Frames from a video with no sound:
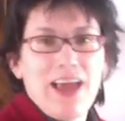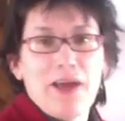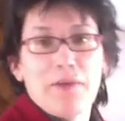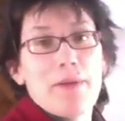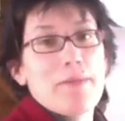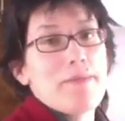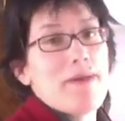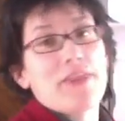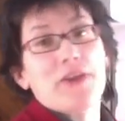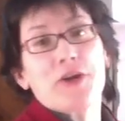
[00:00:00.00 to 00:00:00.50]

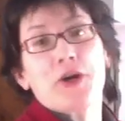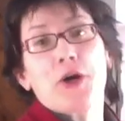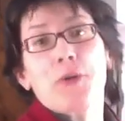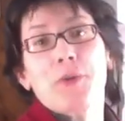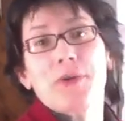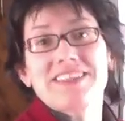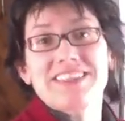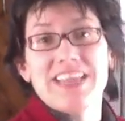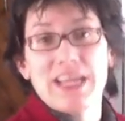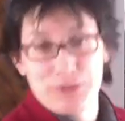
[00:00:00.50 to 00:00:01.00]
My mother
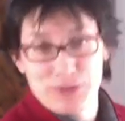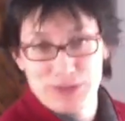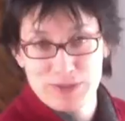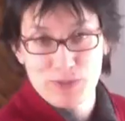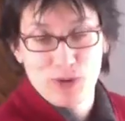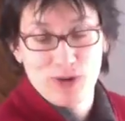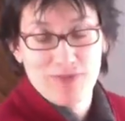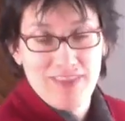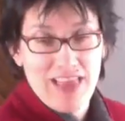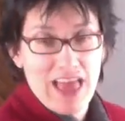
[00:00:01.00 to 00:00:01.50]
always said it was
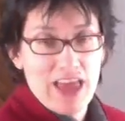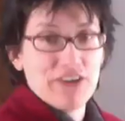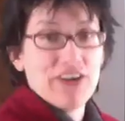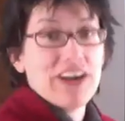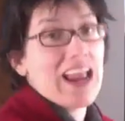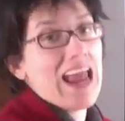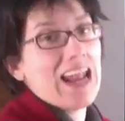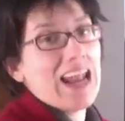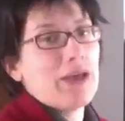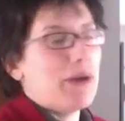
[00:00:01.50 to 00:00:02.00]
more
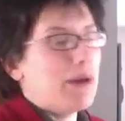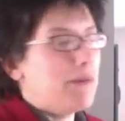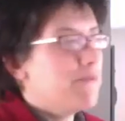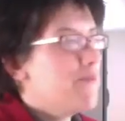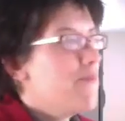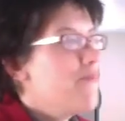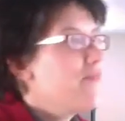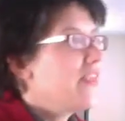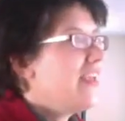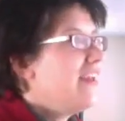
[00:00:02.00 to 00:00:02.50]
flattering. Anyway,
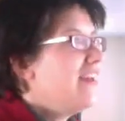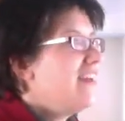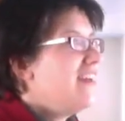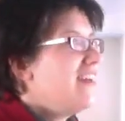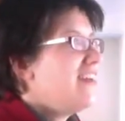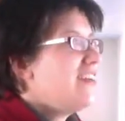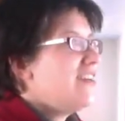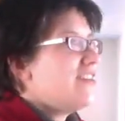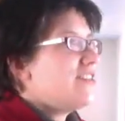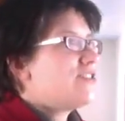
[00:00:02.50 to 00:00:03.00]

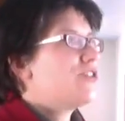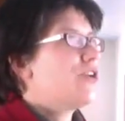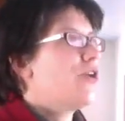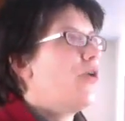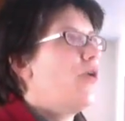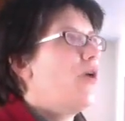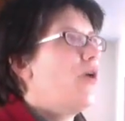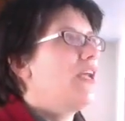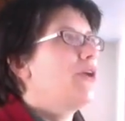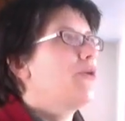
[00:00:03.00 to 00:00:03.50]

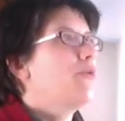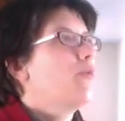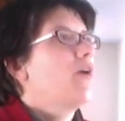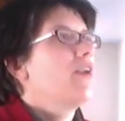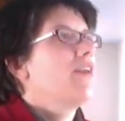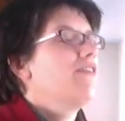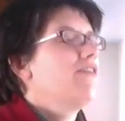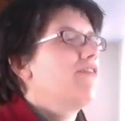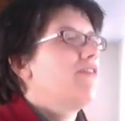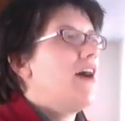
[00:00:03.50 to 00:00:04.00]
so you
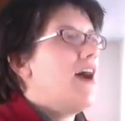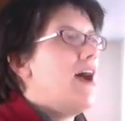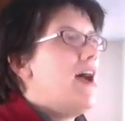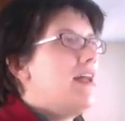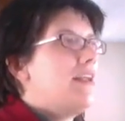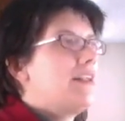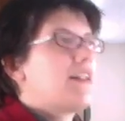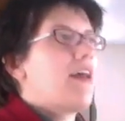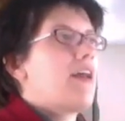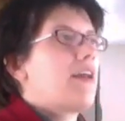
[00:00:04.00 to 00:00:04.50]
want to
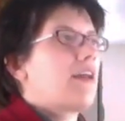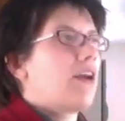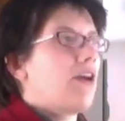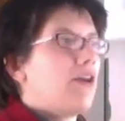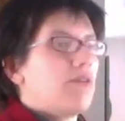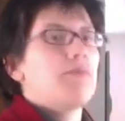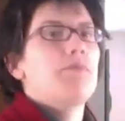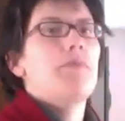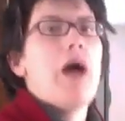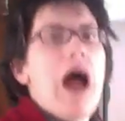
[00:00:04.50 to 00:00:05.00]
find like
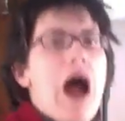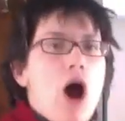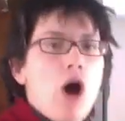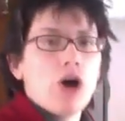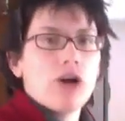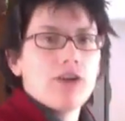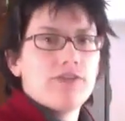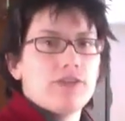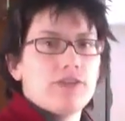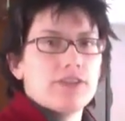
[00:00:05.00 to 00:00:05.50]
a
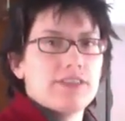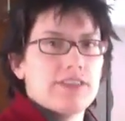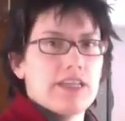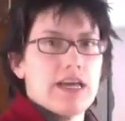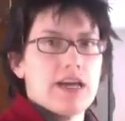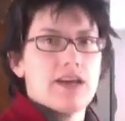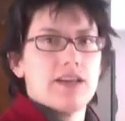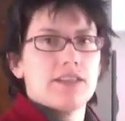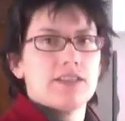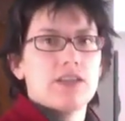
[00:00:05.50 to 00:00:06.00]
powerful
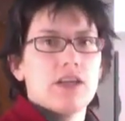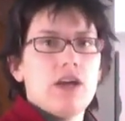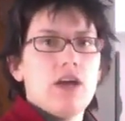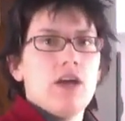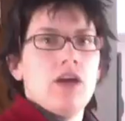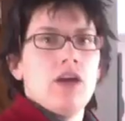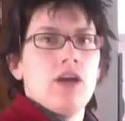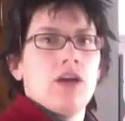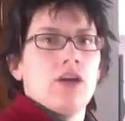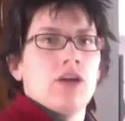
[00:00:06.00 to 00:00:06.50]
stance,
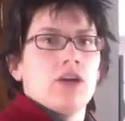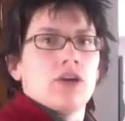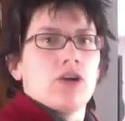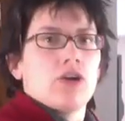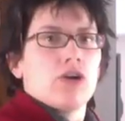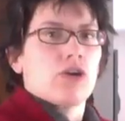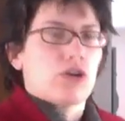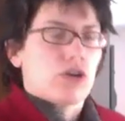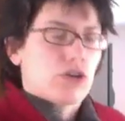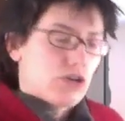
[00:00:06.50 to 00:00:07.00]

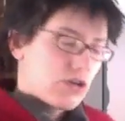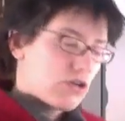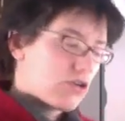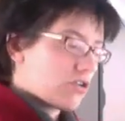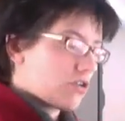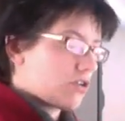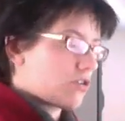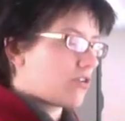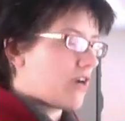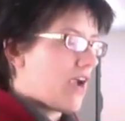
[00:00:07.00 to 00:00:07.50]

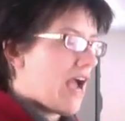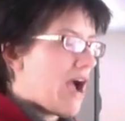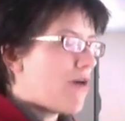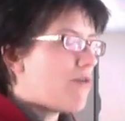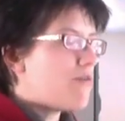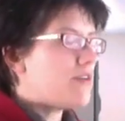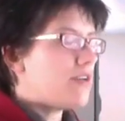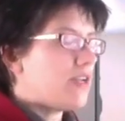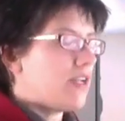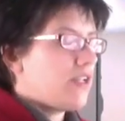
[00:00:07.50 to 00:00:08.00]

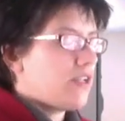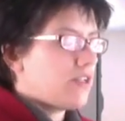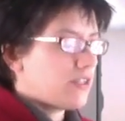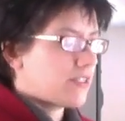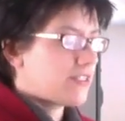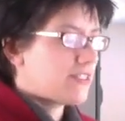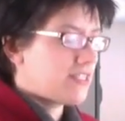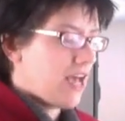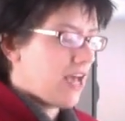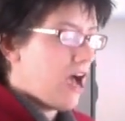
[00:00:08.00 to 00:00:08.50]
grounding
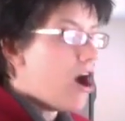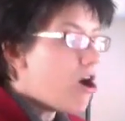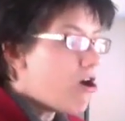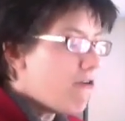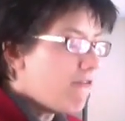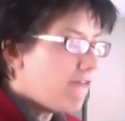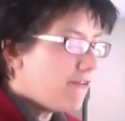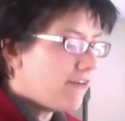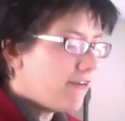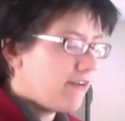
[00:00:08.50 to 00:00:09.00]

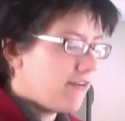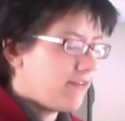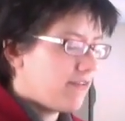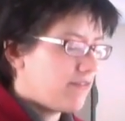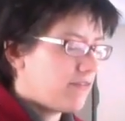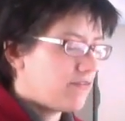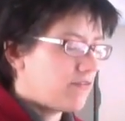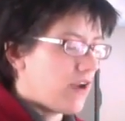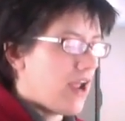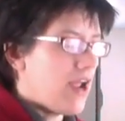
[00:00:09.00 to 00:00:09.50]
yourself,
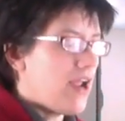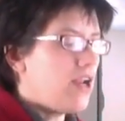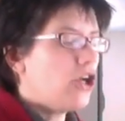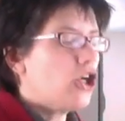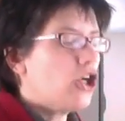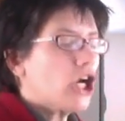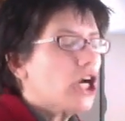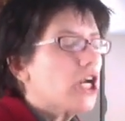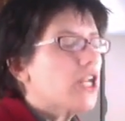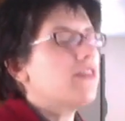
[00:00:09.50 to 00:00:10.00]
right?
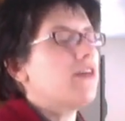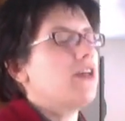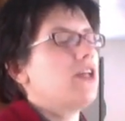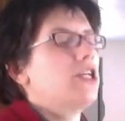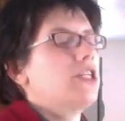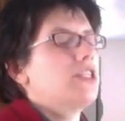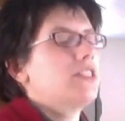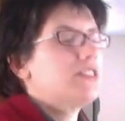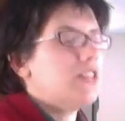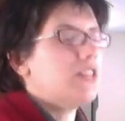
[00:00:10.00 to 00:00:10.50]
Earthing
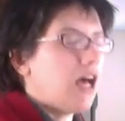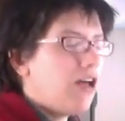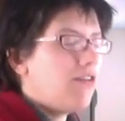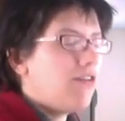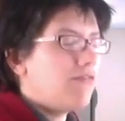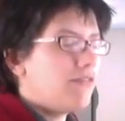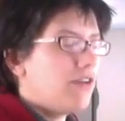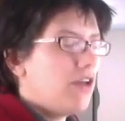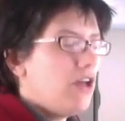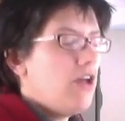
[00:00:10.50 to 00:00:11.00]

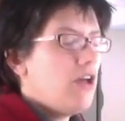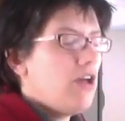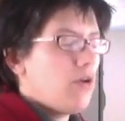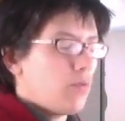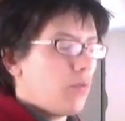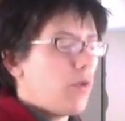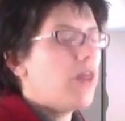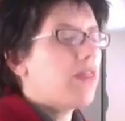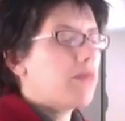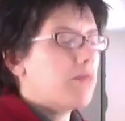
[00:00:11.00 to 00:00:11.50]
yourself
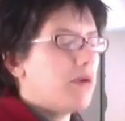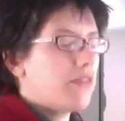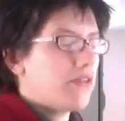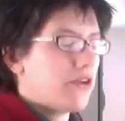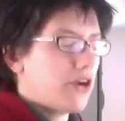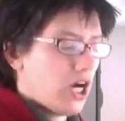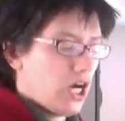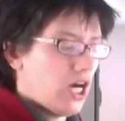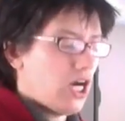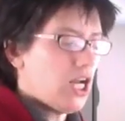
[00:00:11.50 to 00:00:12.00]
with Mother
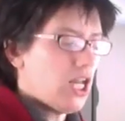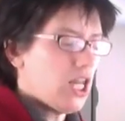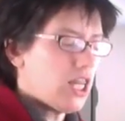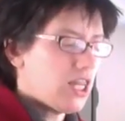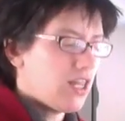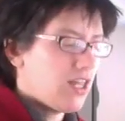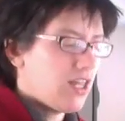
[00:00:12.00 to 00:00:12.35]
Earth.